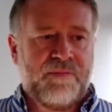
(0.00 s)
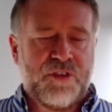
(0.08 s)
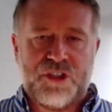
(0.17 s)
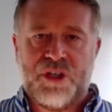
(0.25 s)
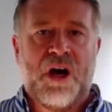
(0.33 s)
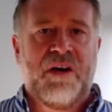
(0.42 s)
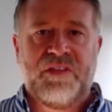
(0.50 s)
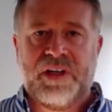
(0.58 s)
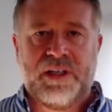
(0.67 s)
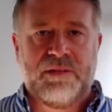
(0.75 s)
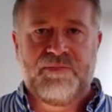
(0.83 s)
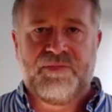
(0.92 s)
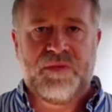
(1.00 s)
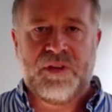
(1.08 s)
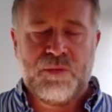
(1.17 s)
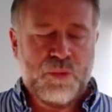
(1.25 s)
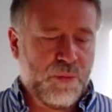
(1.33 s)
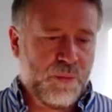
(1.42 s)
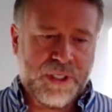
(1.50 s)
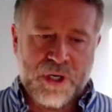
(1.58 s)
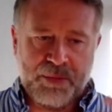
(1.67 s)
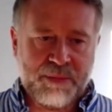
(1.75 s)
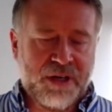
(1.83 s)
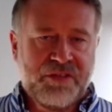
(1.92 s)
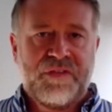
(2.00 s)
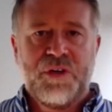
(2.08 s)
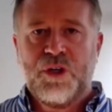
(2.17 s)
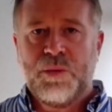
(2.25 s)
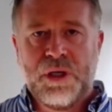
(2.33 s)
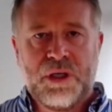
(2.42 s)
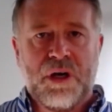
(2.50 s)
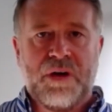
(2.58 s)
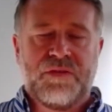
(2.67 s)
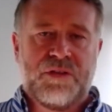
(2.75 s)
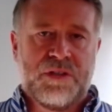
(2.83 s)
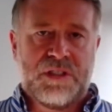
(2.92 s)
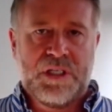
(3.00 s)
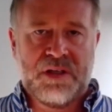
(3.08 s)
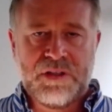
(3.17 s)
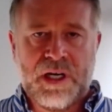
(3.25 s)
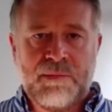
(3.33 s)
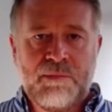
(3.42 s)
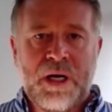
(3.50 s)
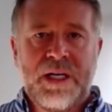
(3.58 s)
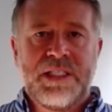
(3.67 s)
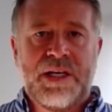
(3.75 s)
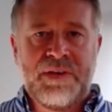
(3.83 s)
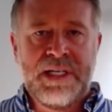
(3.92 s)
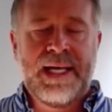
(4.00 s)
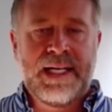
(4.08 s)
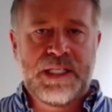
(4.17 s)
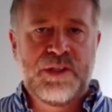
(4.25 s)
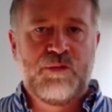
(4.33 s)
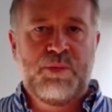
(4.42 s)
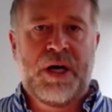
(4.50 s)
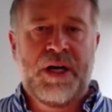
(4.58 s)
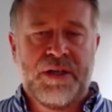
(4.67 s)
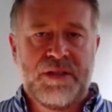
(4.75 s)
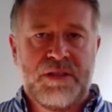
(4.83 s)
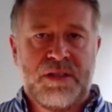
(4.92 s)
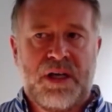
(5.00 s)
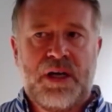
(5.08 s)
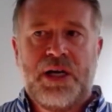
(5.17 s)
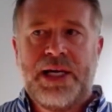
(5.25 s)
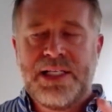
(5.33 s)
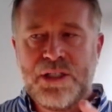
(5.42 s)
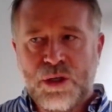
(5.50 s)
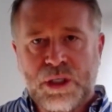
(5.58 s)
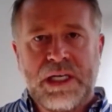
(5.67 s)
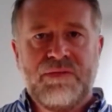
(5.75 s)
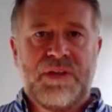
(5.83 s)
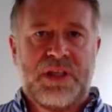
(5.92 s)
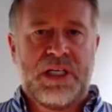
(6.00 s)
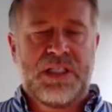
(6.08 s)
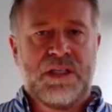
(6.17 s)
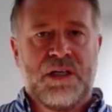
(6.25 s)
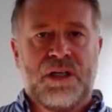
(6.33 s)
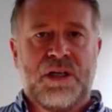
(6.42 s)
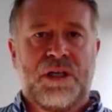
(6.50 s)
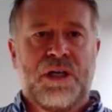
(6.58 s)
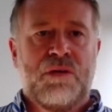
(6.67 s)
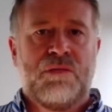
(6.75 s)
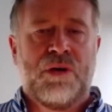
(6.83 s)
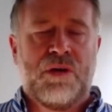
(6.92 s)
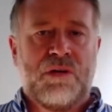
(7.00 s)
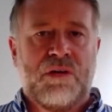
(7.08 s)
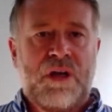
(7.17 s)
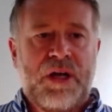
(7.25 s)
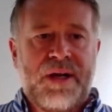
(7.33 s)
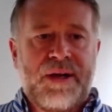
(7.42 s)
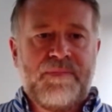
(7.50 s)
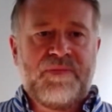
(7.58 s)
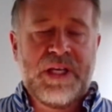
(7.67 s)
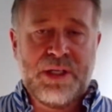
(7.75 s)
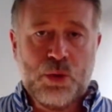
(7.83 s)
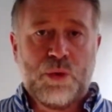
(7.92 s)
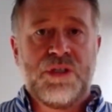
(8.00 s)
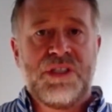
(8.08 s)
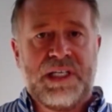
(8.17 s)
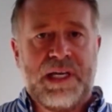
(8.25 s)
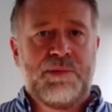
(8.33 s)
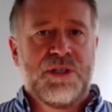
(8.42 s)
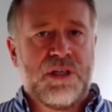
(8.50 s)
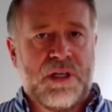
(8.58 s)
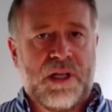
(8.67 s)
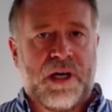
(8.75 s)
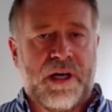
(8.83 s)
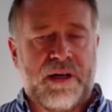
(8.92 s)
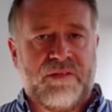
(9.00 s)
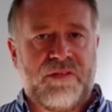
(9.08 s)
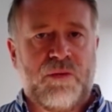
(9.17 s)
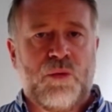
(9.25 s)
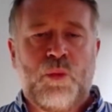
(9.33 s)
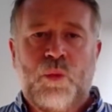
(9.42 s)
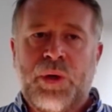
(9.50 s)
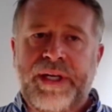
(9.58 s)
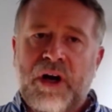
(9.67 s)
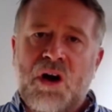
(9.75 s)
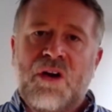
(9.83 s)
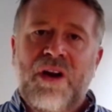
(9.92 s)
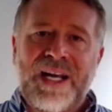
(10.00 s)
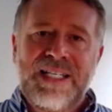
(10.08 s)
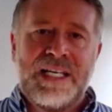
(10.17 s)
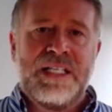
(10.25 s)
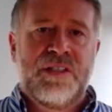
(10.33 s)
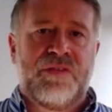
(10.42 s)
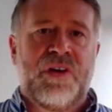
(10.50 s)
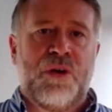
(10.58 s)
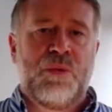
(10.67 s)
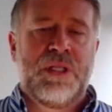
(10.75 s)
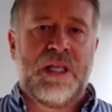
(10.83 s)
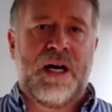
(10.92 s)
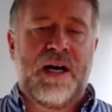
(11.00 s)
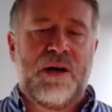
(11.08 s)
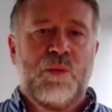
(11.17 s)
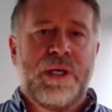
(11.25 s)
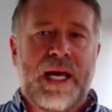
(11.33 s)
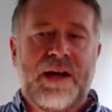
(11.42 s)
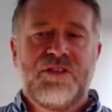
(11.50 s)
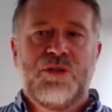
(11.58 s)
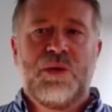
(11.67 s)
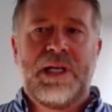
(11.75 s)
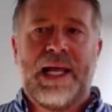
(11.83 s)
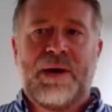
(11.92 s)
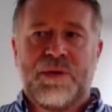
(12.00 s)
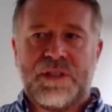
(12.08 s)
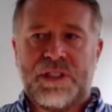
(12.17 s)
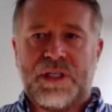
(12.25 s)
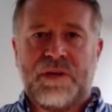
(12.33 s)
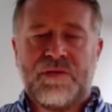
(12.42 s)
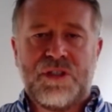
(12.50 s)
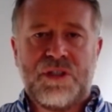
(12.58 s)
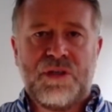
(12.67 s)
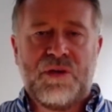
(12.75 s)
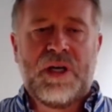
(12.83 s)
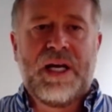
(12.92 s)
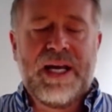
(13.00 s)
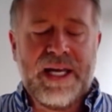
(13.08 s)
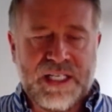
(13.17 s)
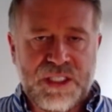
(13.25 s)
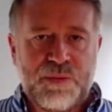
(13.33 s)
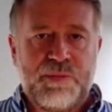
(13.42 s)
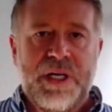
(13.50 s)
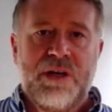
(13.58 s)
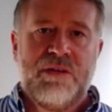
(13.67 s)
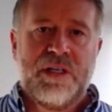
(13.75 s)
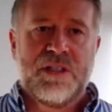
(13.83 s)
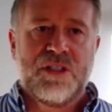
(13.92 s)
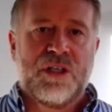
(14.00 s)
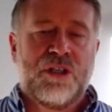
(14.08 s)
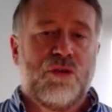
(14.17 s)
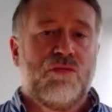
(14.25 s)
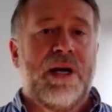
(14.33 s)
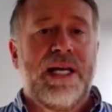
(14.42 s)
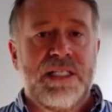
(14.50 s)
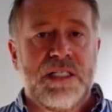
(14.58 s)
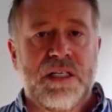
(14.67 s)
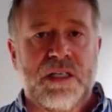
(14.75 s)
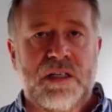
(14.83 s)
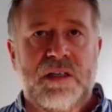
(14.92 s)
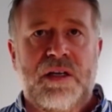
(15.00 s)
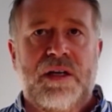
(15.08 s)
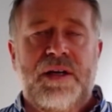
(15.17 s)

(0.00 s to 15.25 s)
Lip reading: starving. We go and buy food, we look after ourselves. Our minds have a negative bias. It's looking for things that are going to go wrong in order to keep us alive. We can't identify with that. We have to allow ourselves to experience a greater